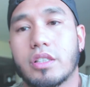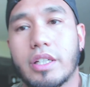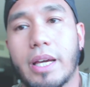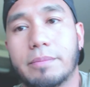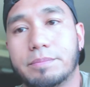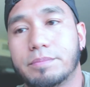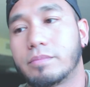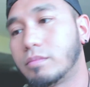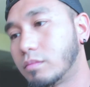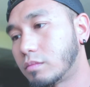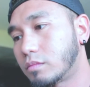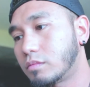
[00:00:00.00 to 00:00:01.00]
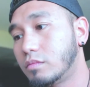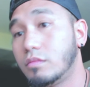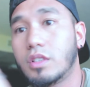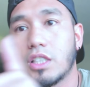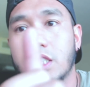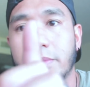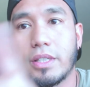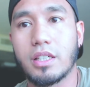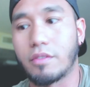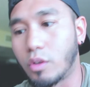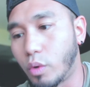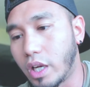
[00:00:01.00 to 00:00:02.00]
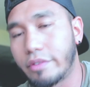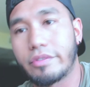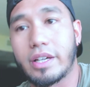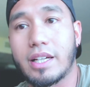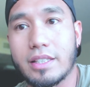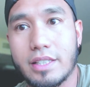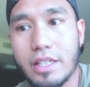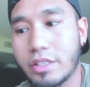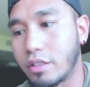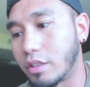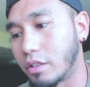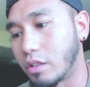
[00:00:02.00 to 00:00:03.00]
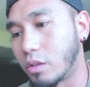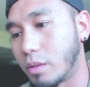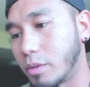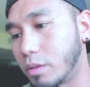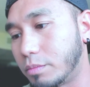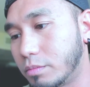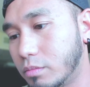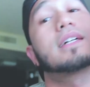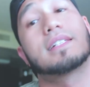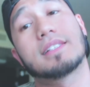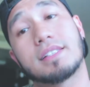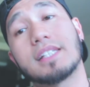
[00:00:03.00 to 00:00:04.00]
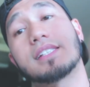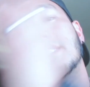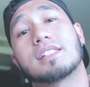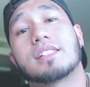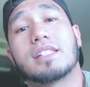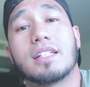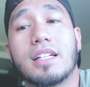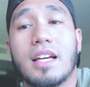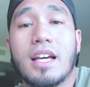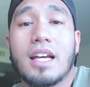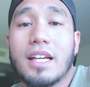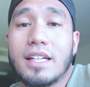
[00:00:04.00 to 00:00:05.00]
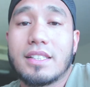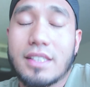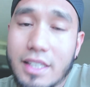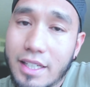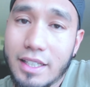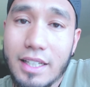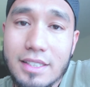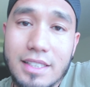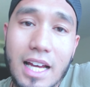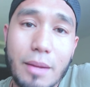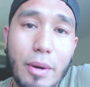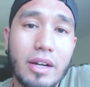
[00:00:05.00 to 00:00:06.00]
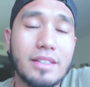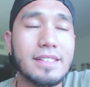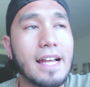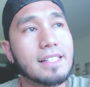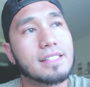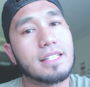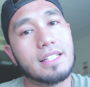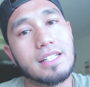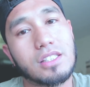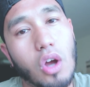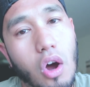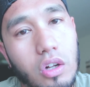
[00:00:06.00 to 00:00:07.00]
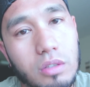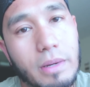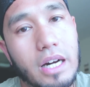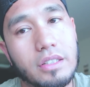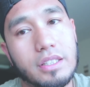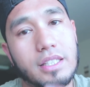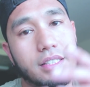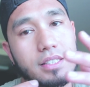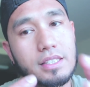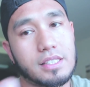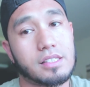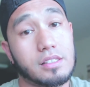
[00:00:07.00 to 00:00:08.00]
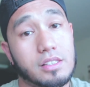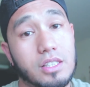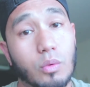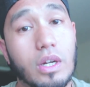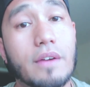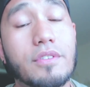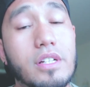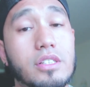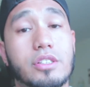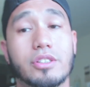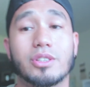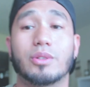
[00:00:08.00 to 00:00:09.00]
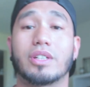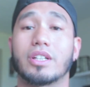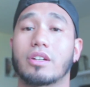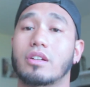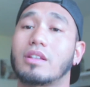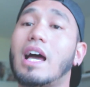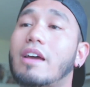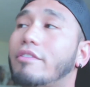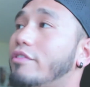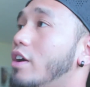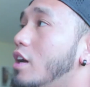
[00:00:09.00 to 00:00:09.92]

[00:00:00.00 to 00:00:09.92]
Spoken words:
okay. Speaking of the wife, I gotta text her, let her know I'm home. Consistency is key. It's not about intensity, it's all about consistency. Whatever it is you're doing in your life,